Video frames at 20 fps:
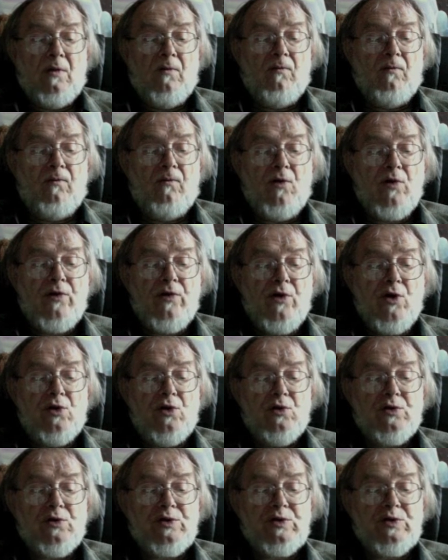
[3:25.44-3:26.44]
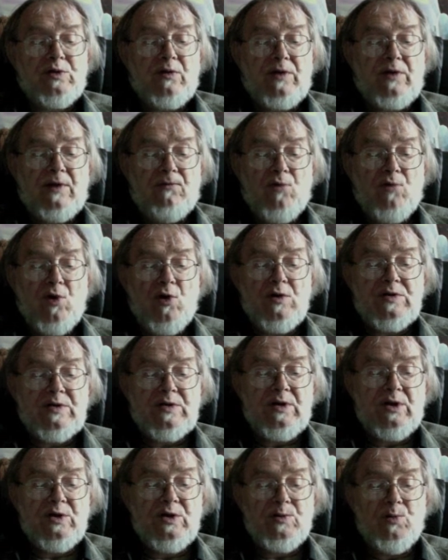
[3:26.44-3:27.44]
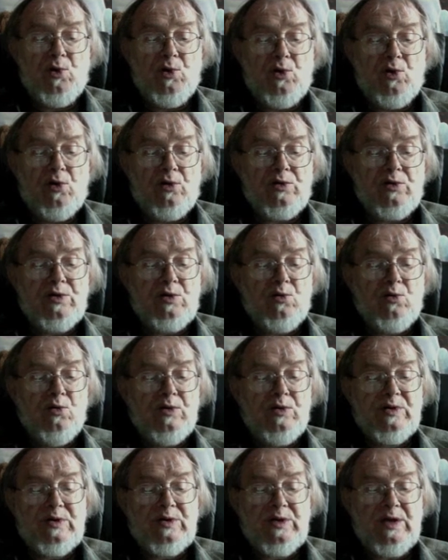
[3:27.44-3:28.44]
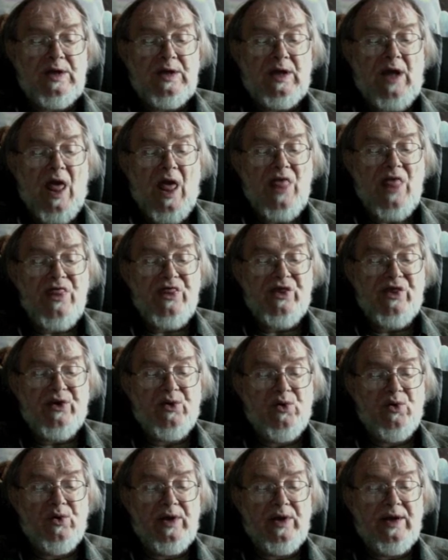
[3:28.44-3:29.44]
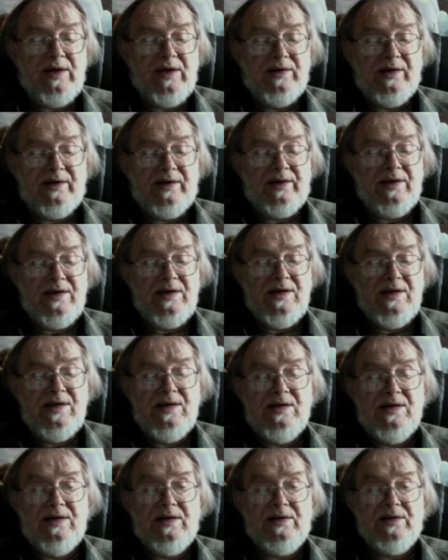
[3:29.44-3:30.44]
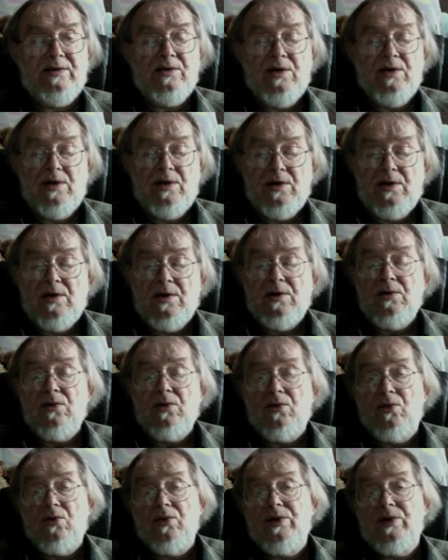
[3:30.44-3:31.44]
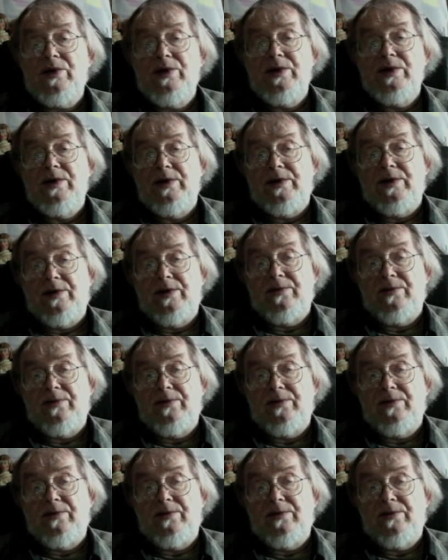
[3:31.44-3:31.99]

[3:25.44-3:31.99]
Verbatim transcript: For those the voiceless birds could sing through inner ear to hear.